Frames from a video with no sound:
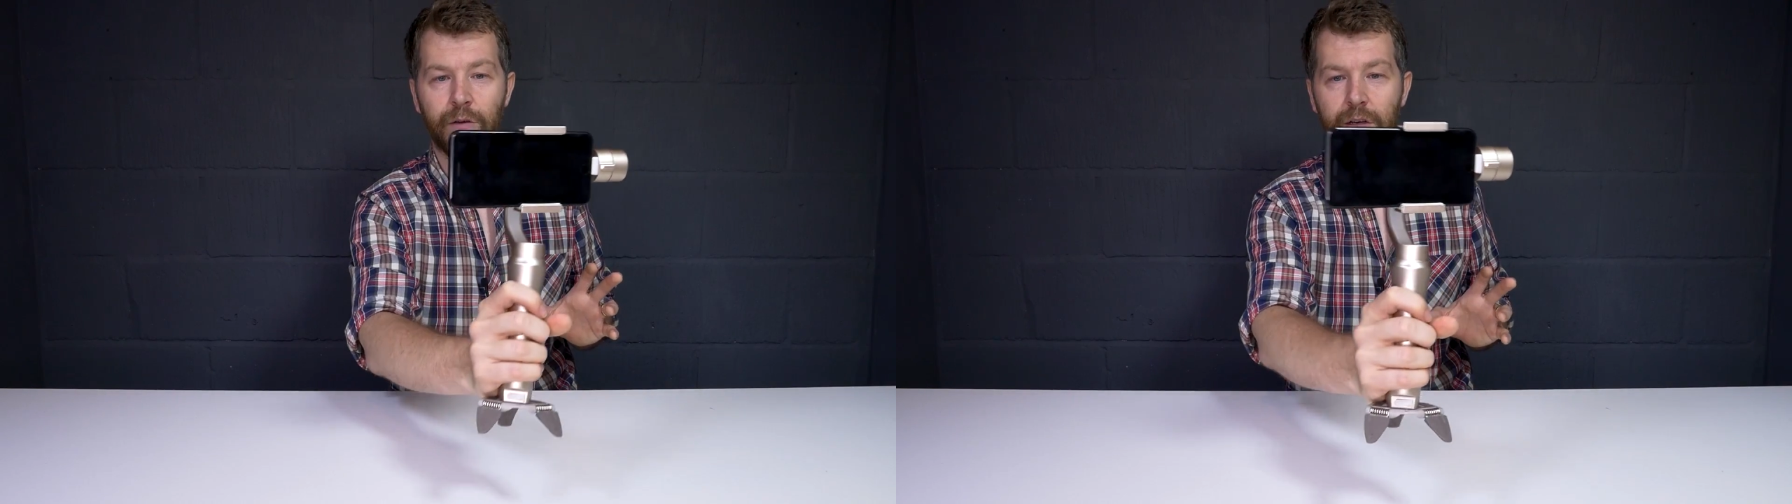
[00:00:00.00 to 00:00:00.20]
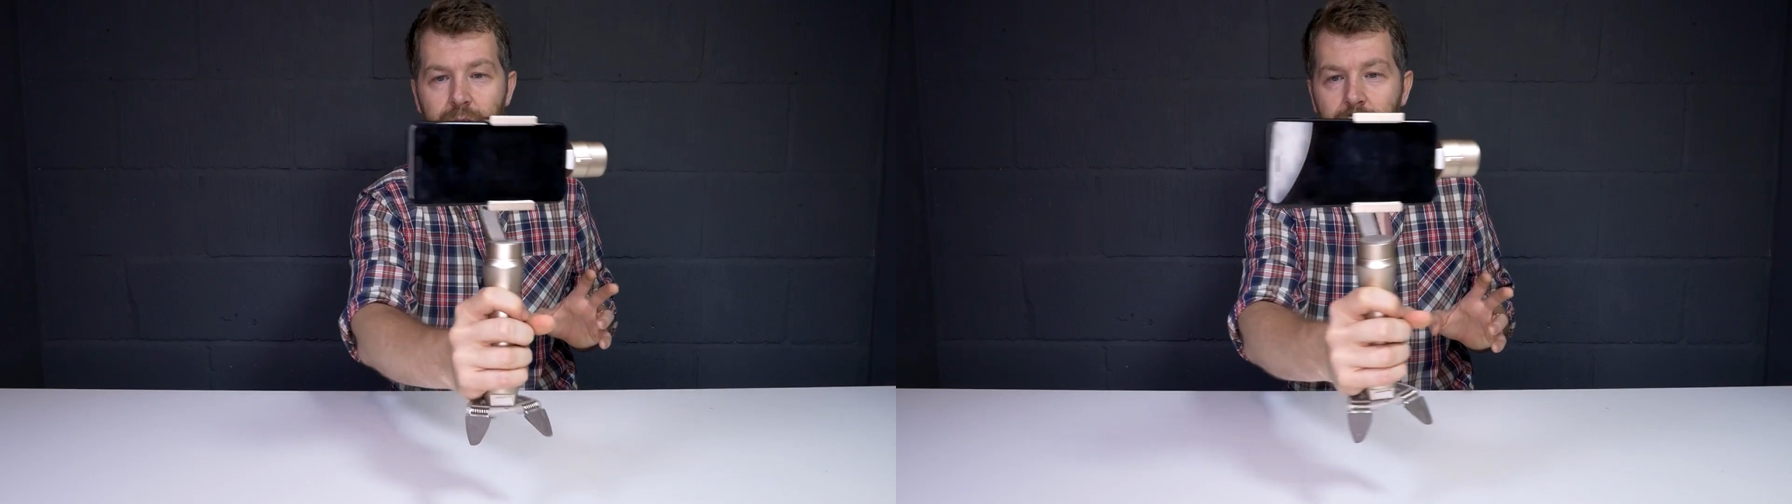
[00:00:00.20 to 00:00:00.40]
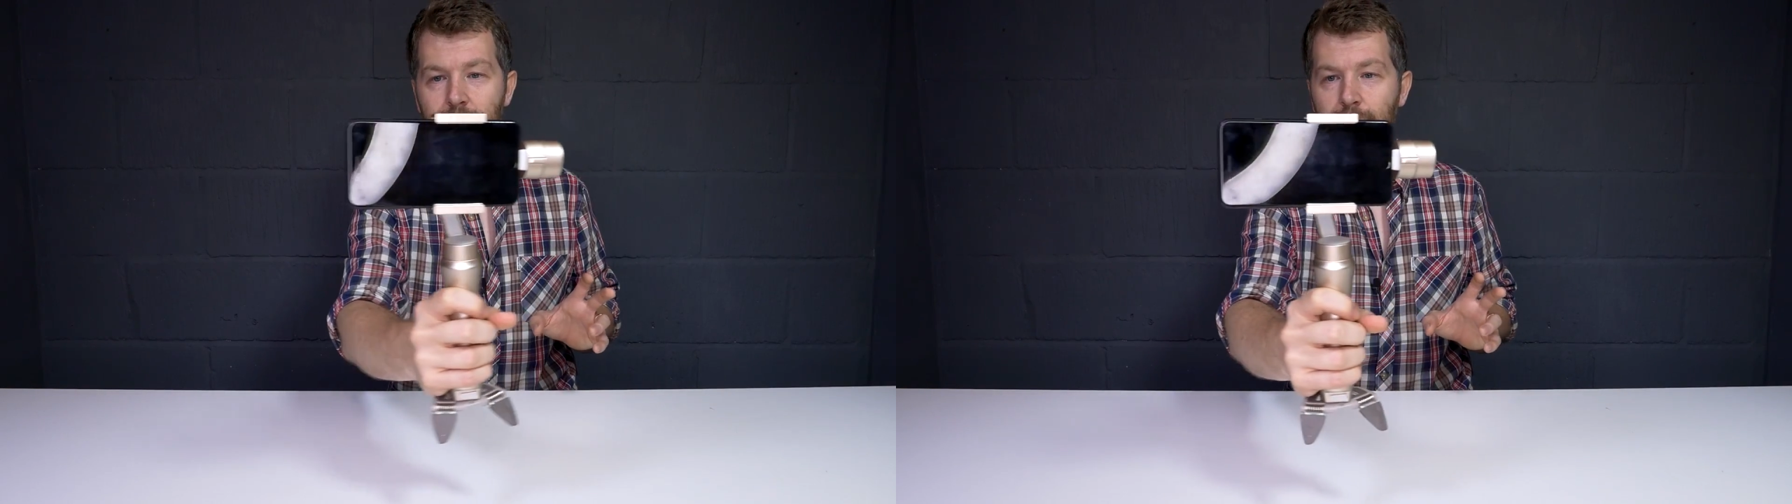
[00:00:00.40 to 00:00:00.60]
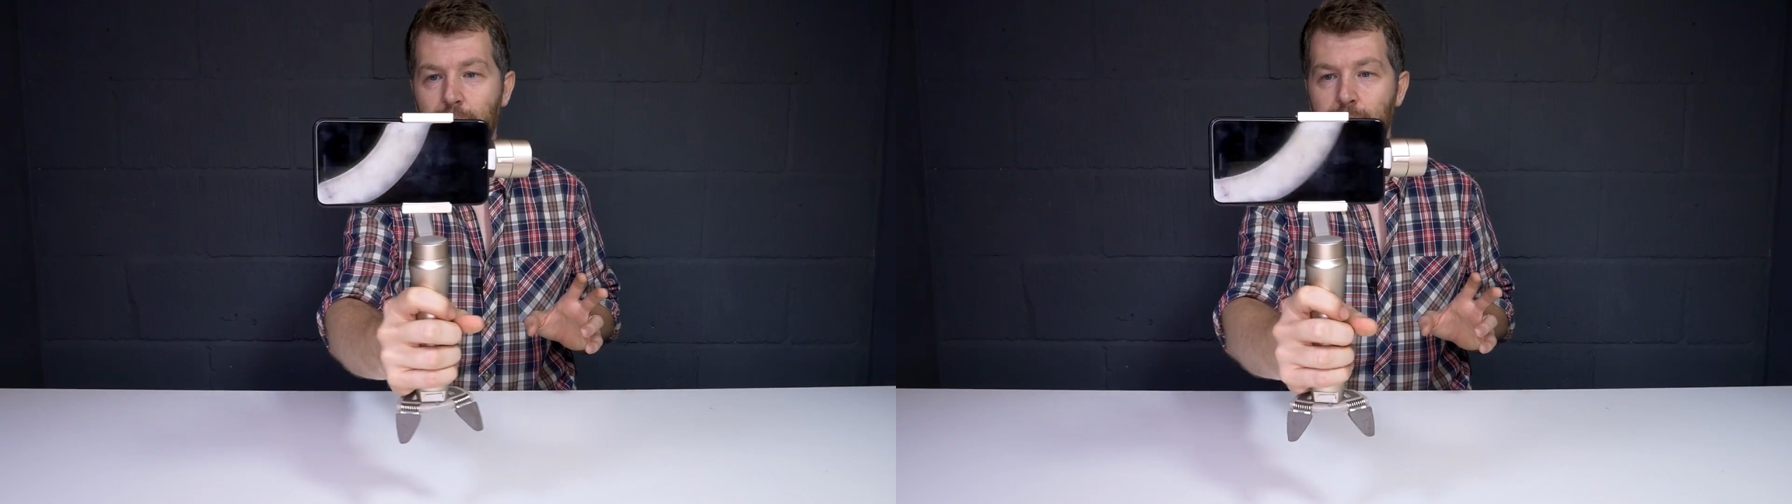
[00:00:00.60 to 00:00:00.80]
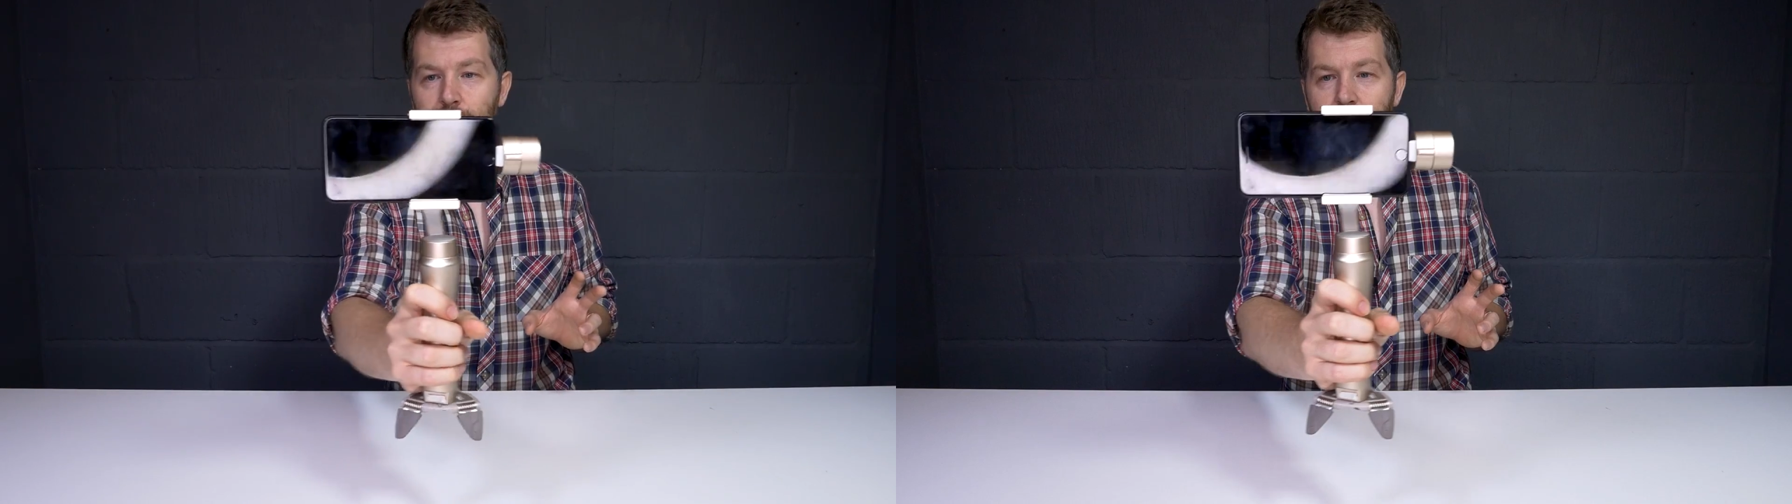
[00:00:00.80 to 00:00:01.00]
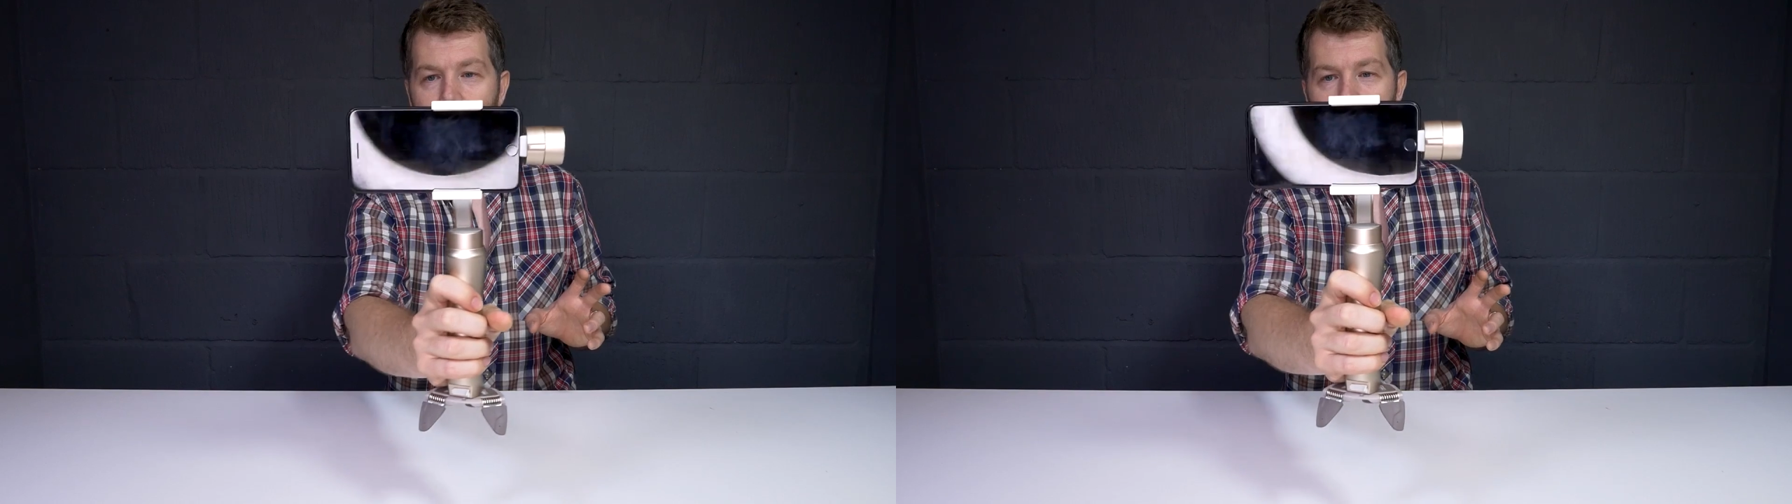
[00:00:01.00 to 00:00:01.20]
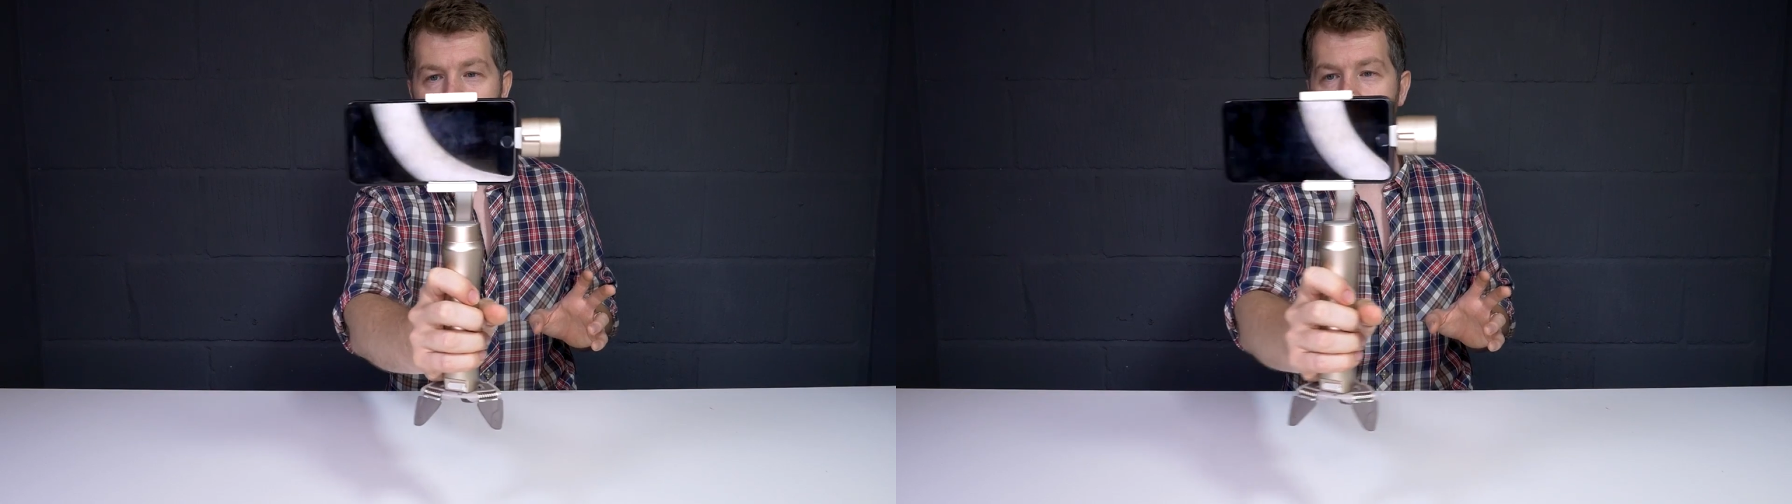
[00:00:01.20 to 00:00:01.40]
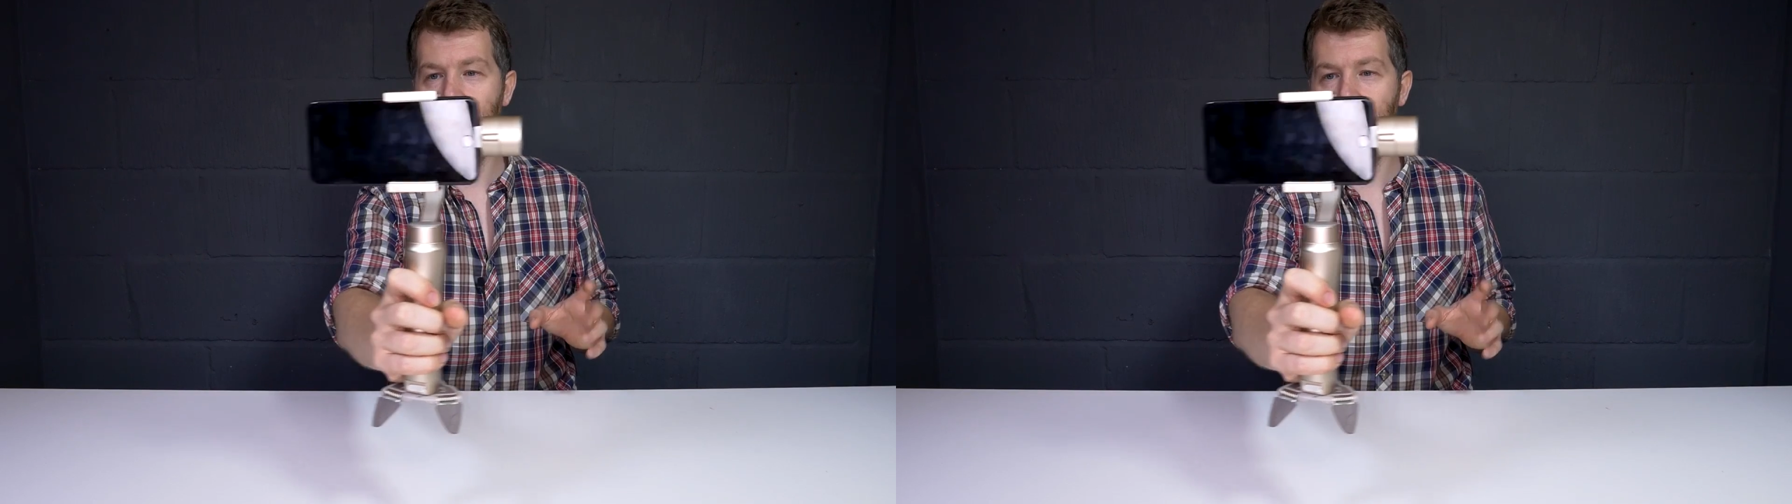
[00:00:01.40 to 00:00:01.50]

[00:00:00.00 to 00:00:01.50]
can film yourself